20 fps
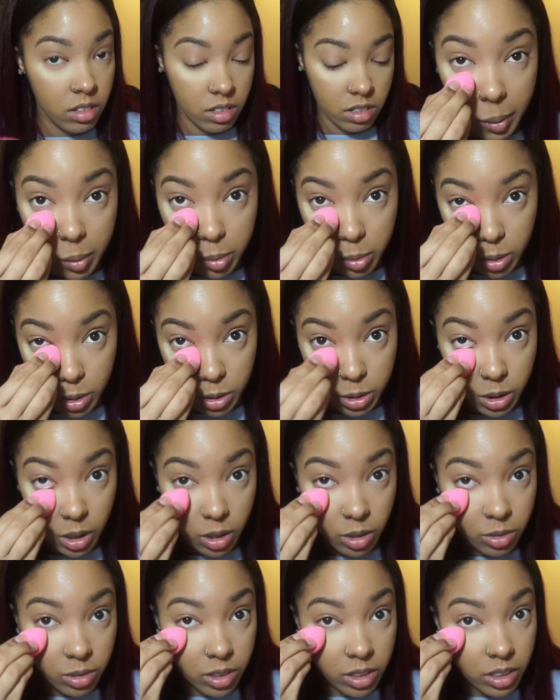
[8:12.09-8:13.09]
As much
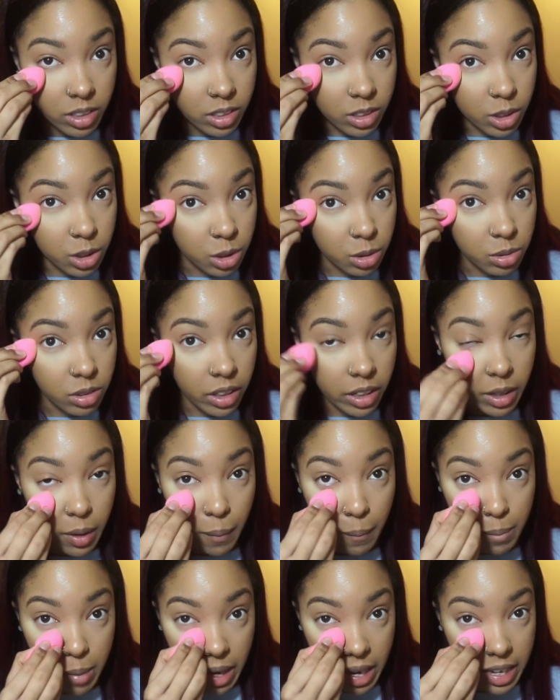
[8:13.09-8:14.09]
on there as you
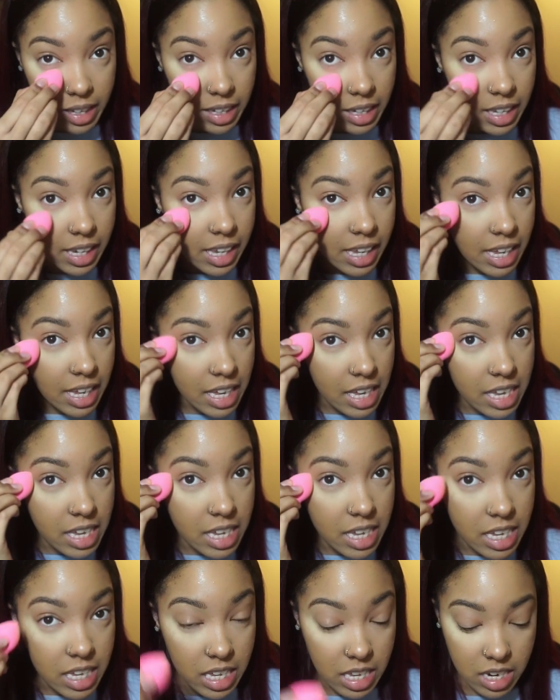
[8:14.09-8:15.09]
can, bake it
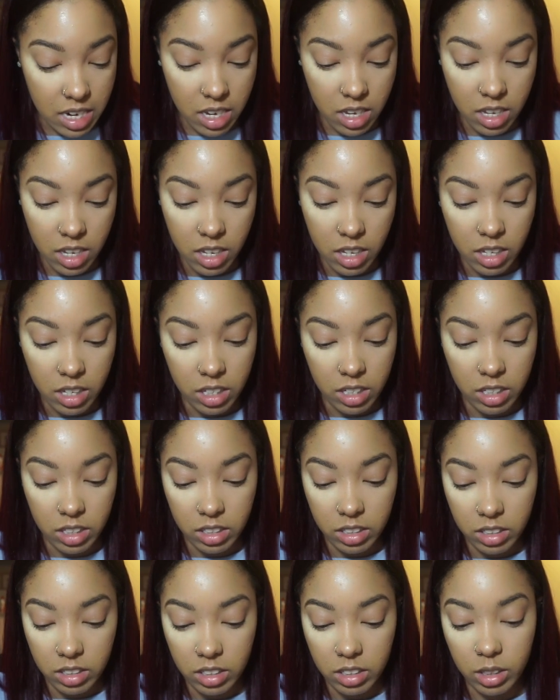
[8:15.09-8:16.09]
in,
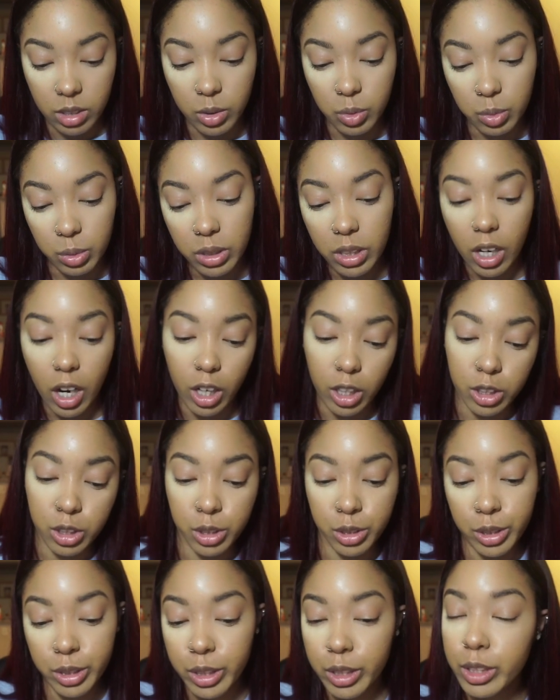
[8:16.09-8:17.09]
because we are
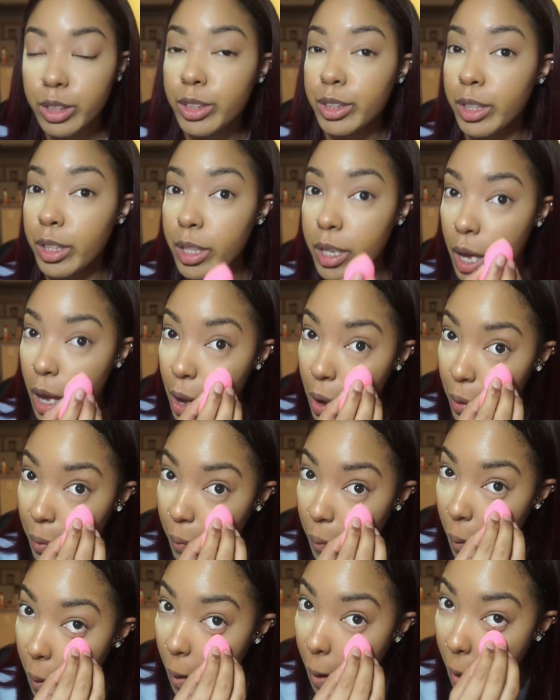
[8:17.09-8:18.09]
cooking today.
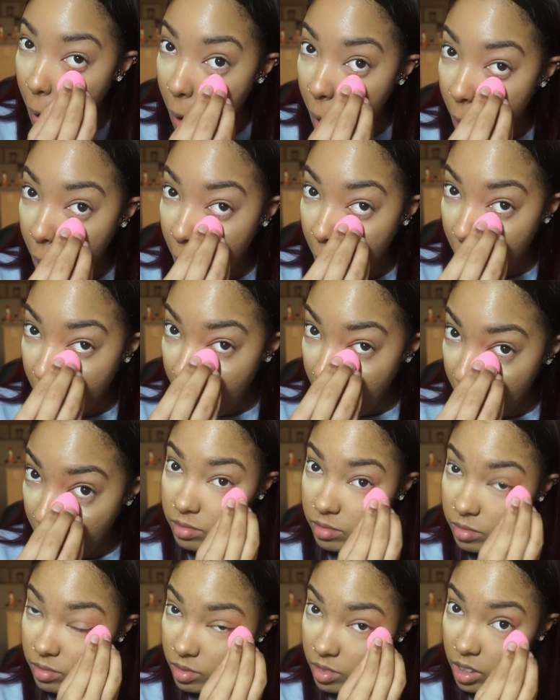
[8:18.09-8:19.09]

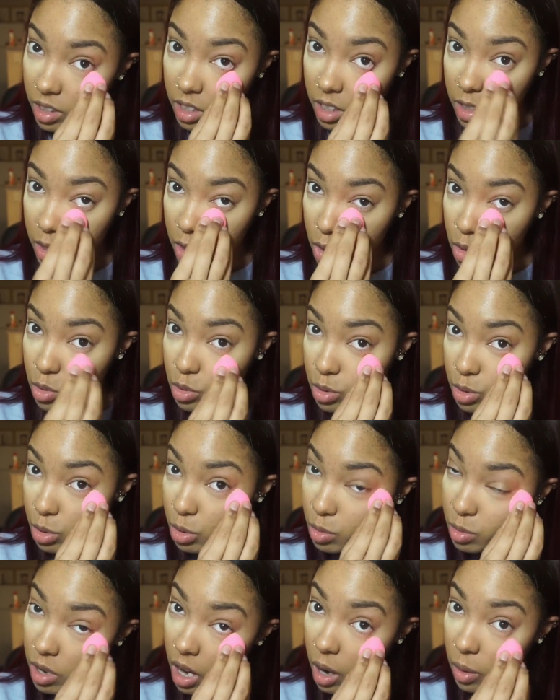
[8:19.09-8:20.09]
And you
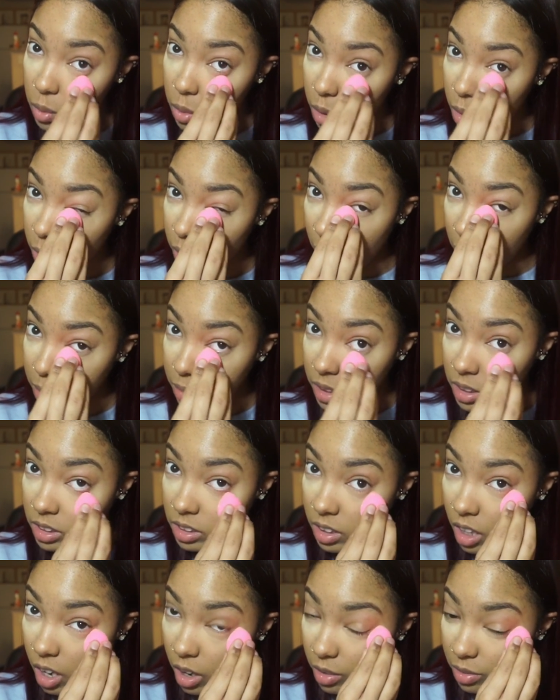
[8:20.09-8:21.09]
do not want to wipe this
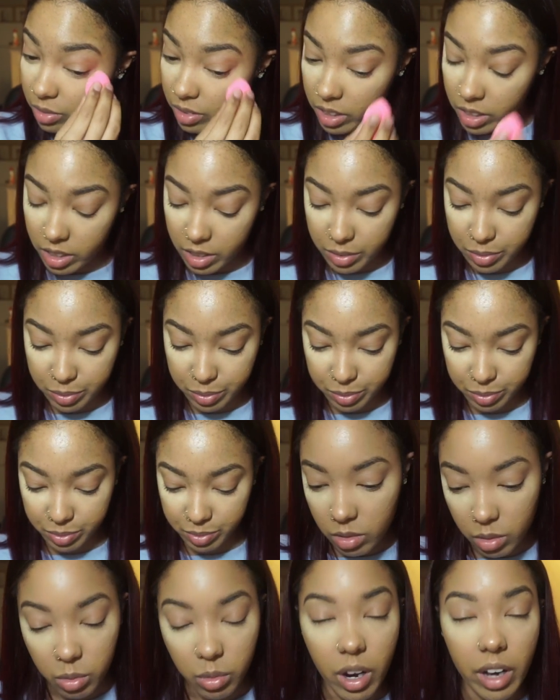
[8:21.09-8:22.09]
off yet.
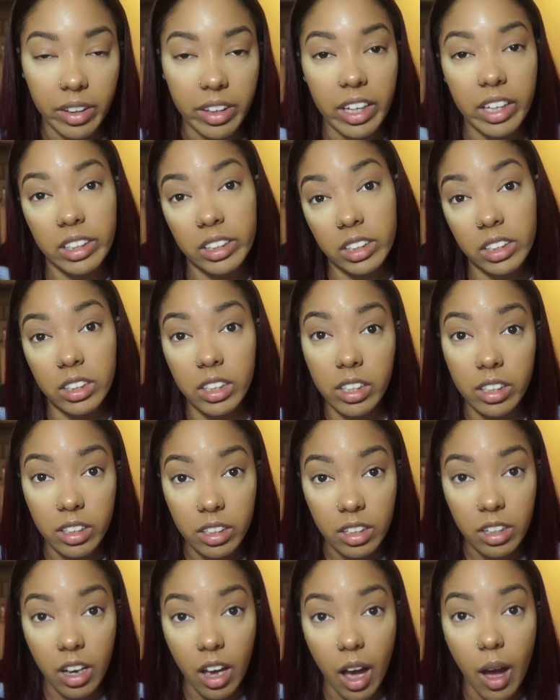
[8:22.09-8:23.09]
While that's
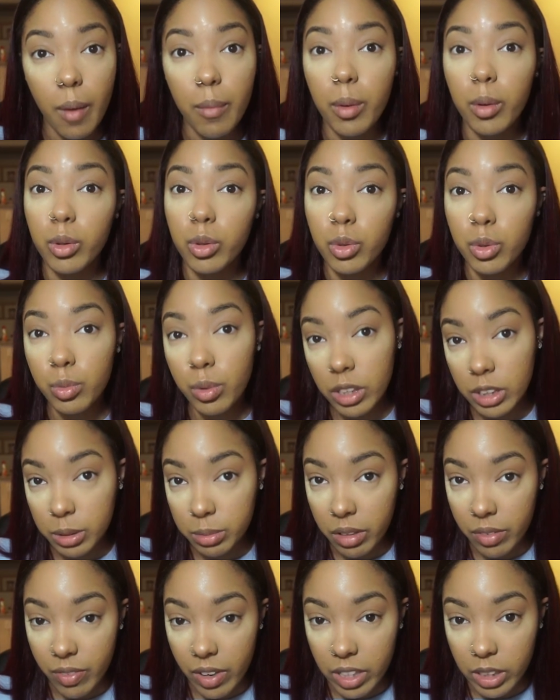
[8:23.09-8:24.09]
sitting, I'm going to do the rest of
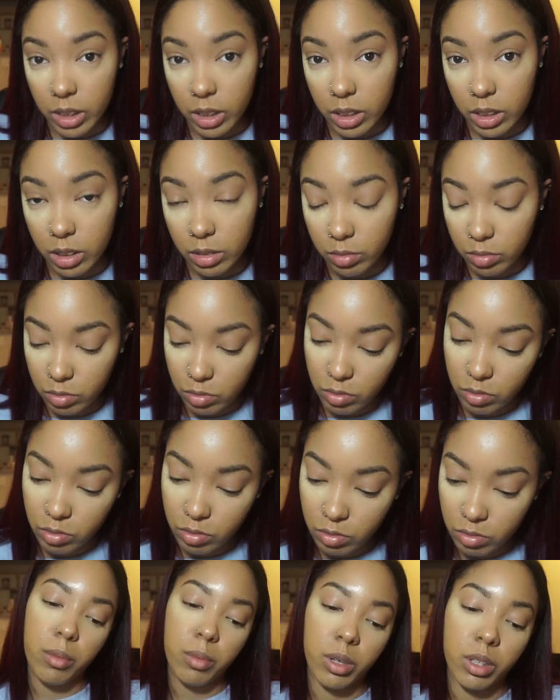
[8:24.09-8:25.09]
my face.
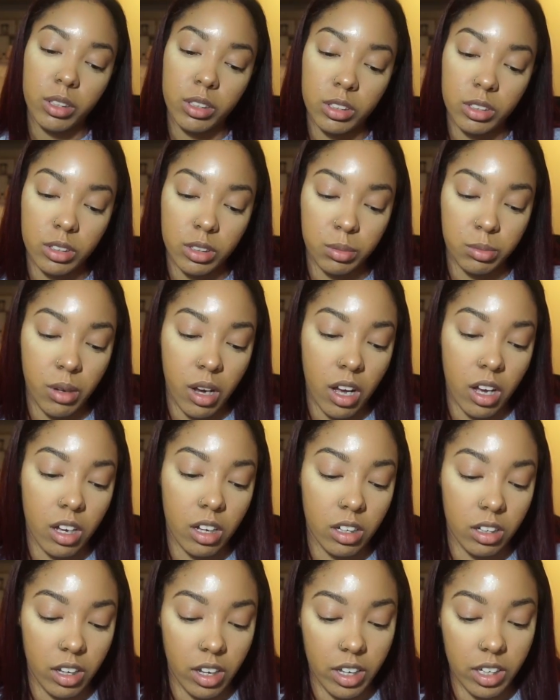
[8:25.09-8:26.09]
I'm going to use
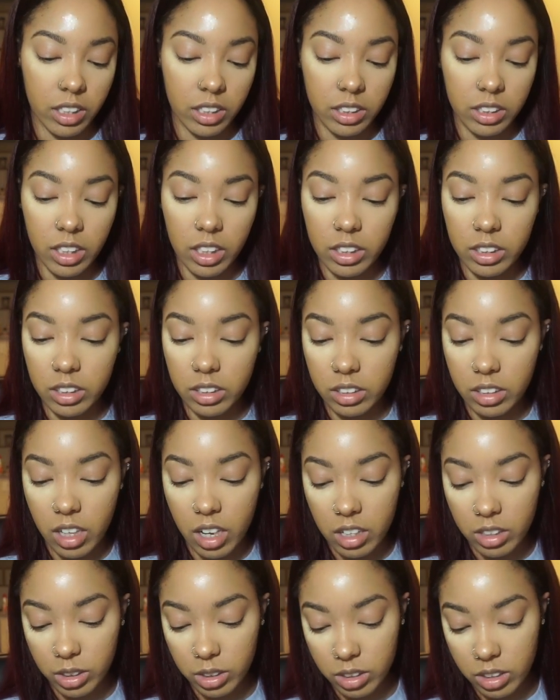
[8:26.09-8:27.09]
my Anastasia
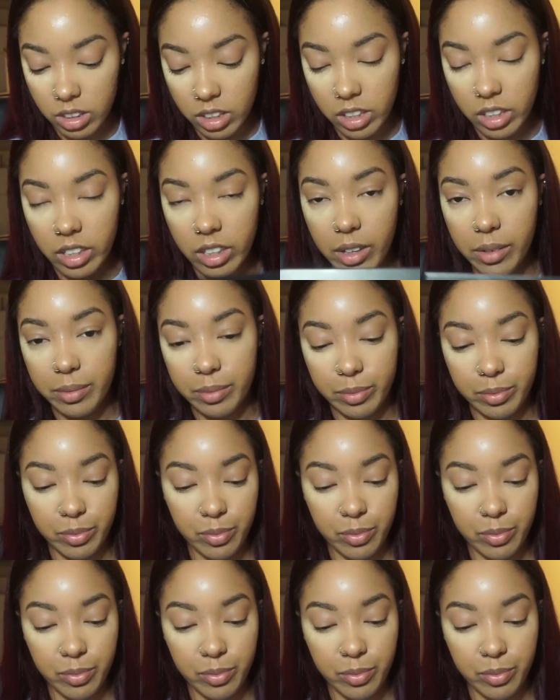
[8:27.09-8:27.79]
contour kit,